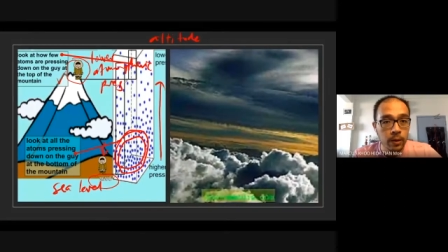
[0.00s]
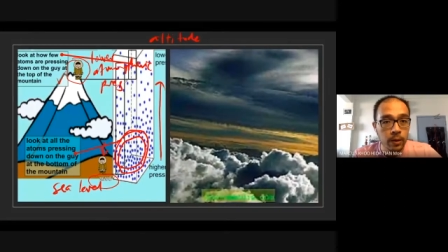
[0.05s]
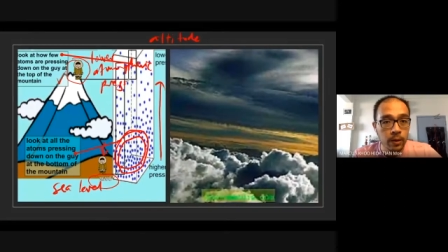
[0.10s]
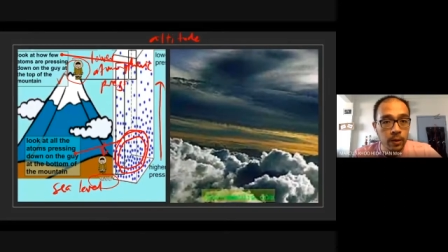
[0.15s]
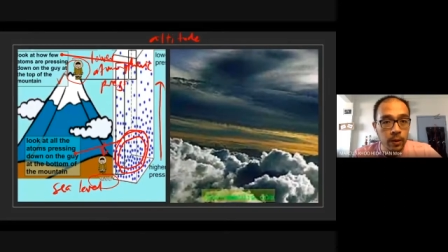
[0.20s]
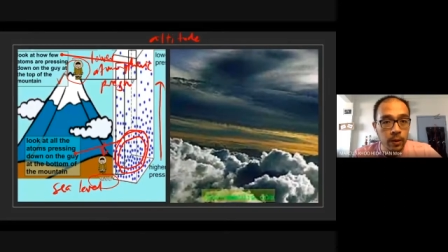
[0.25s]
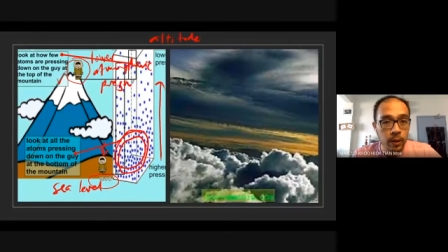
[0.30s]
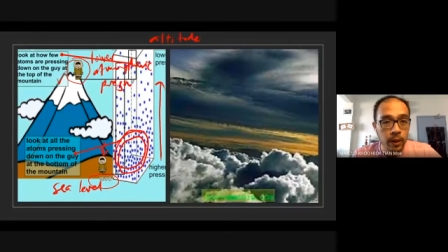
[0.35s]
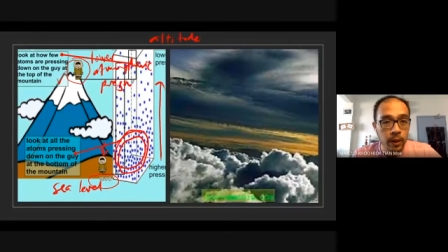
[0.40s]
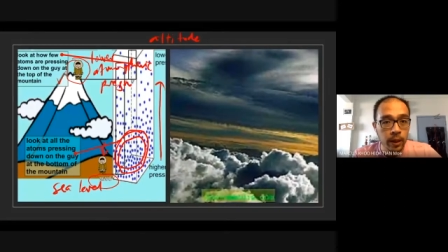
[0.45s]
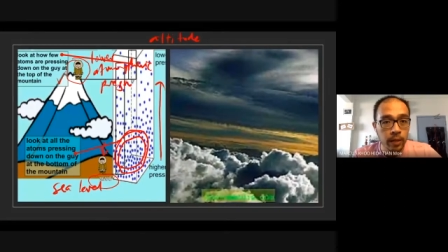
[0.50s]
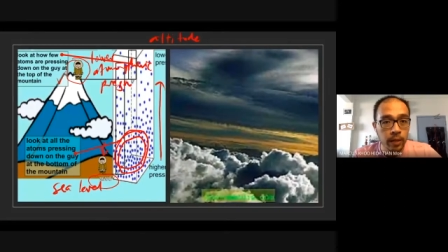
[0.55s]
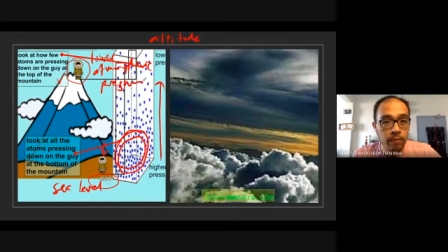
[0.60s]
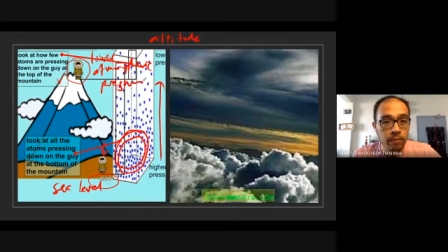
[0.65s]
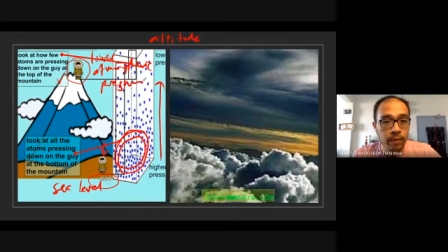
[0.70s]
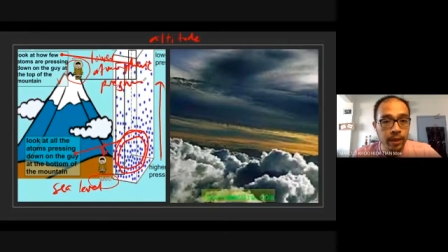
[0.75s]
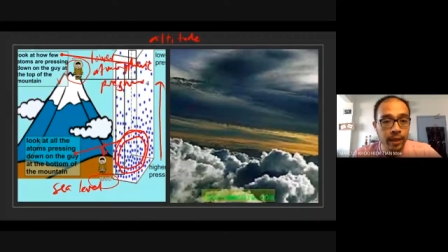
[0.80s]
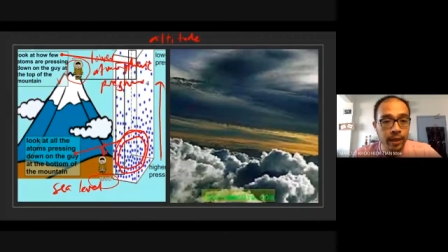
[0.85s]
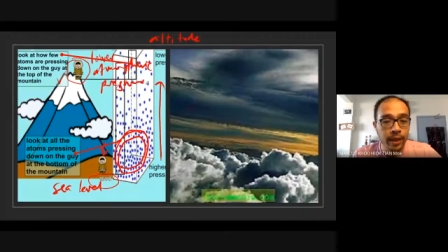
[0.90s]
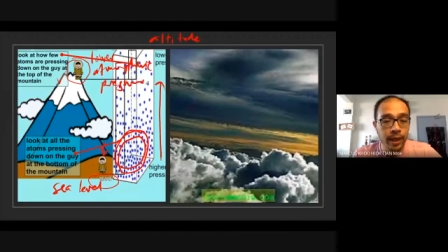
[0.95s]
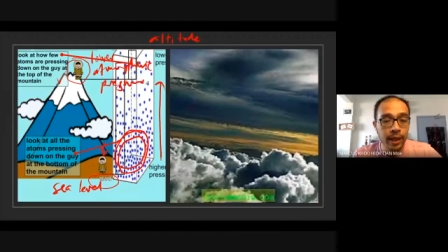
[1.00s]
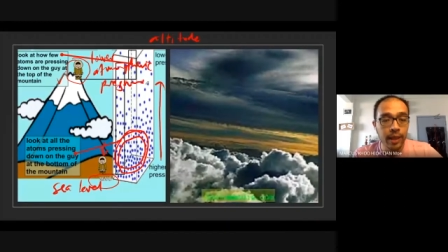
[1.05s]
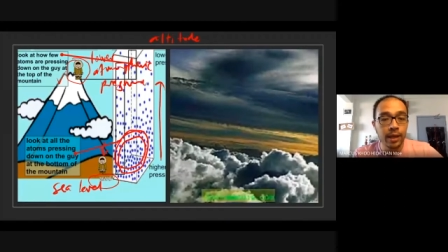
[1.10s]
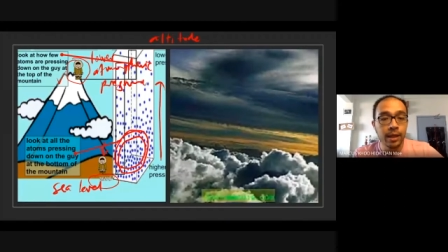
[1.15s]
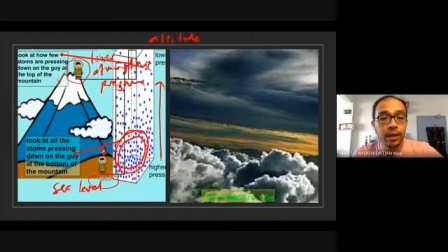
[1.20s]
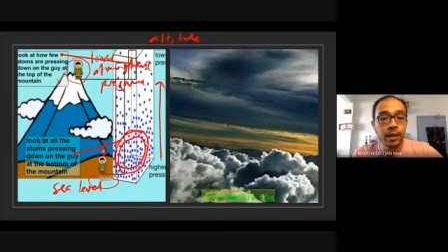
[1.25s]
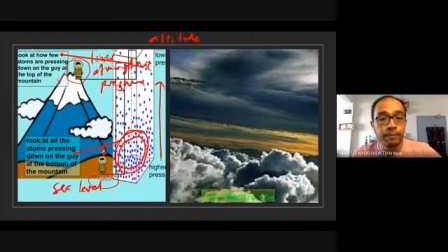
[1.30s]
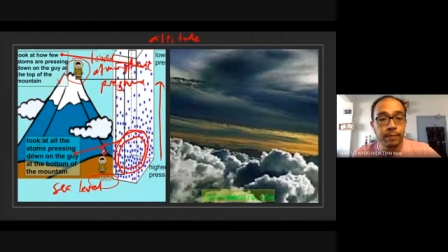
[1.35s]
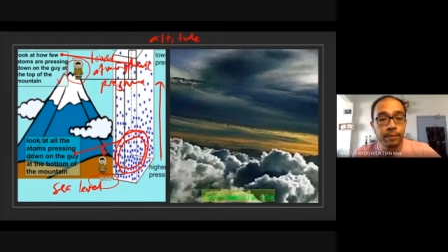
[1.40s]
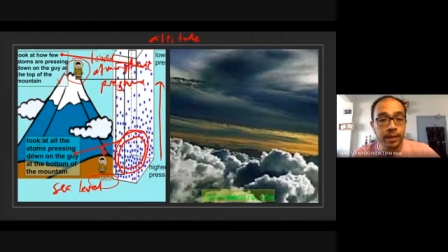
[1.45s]
Okay, manakala the
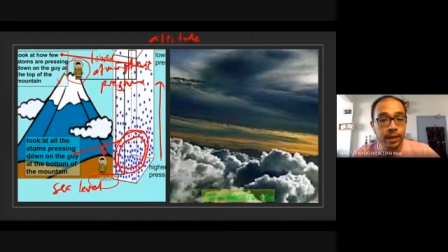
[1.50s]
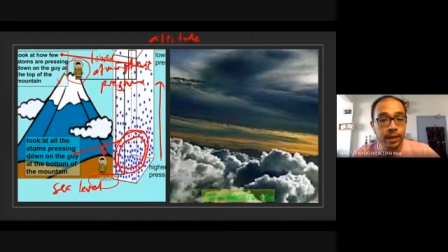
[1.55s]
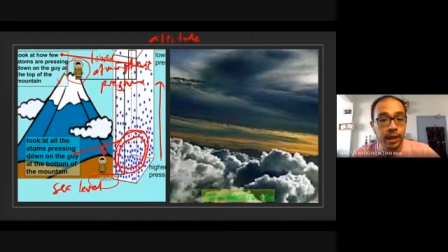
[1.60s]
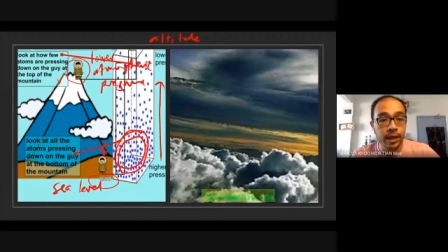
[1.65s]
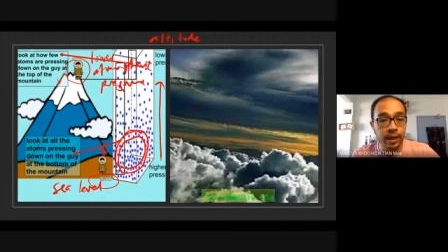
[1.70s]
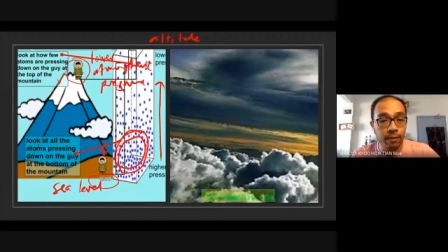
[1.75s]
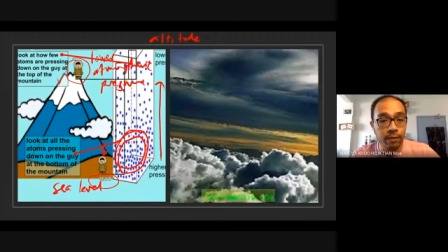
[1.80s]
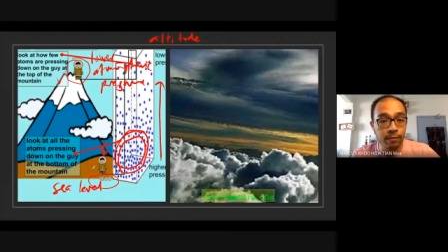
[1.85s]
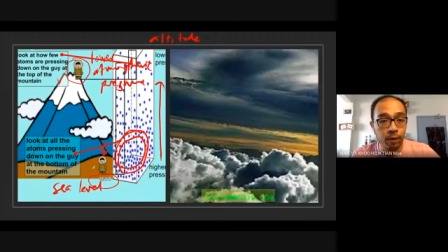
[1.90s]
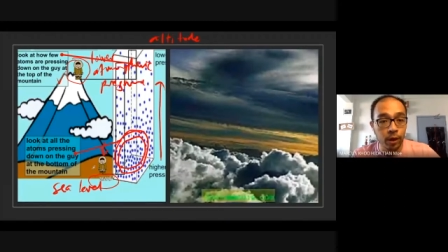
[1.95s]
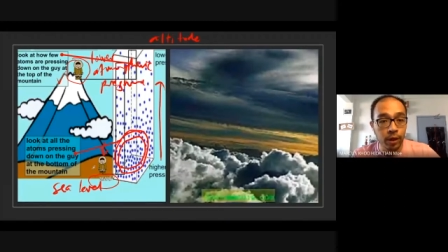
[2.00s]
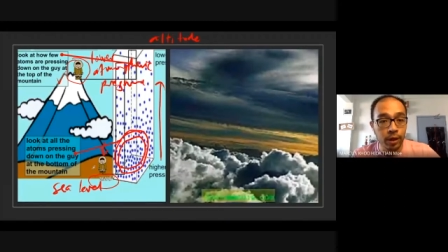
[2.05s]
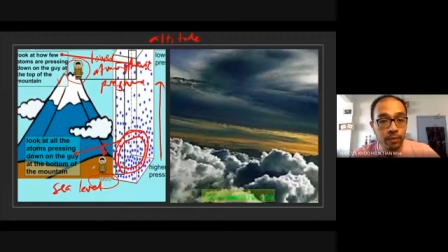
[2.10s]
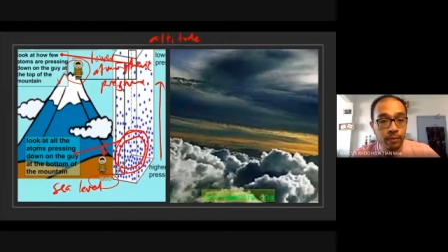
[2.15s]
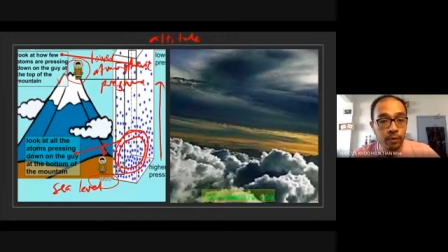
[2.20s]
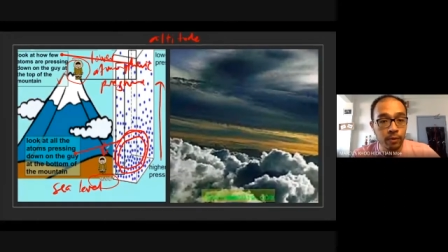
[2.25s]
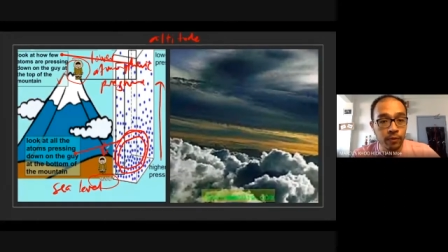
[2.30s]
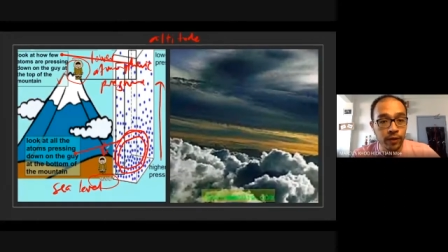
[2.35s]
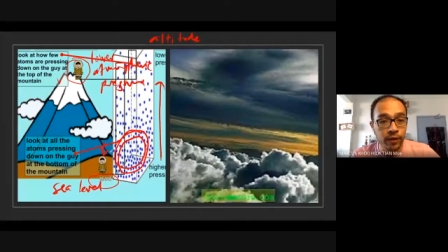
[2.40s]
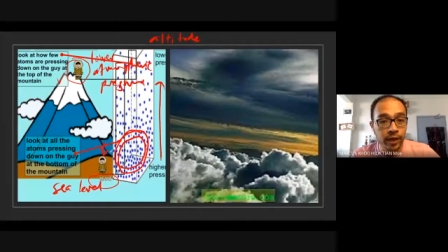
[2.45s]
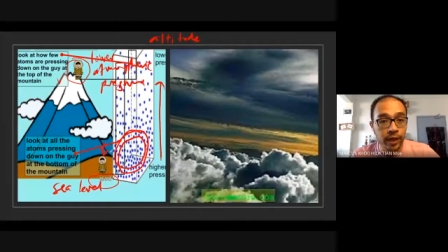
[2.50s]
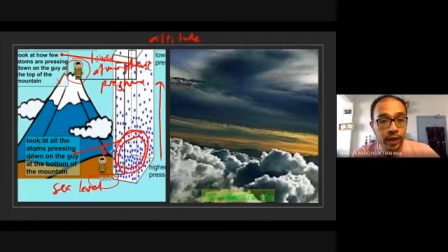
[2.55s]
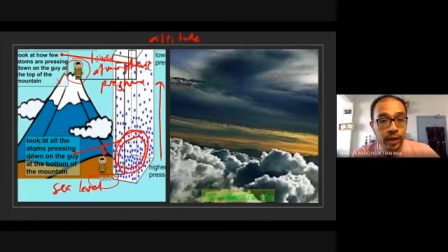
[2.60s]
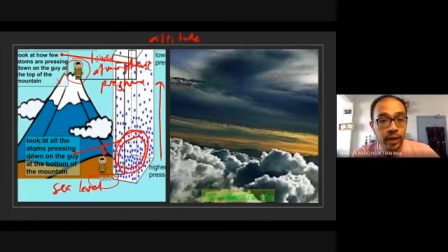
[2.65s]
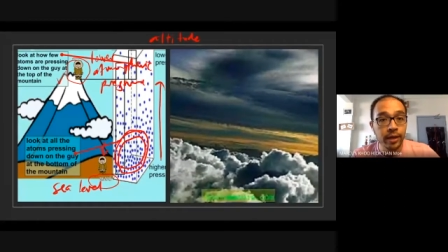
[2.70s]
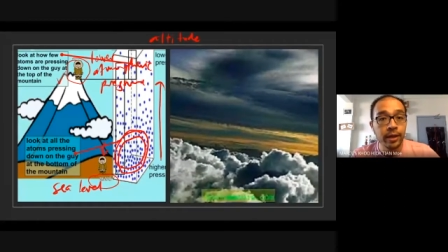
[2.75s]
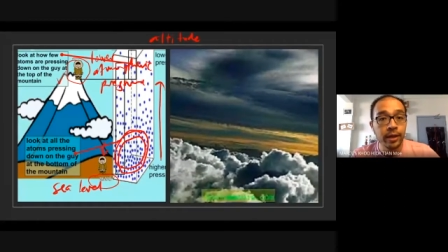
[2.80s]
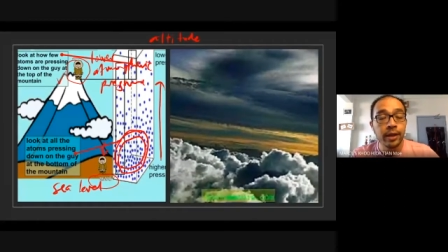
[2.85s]
person at the bottom over here,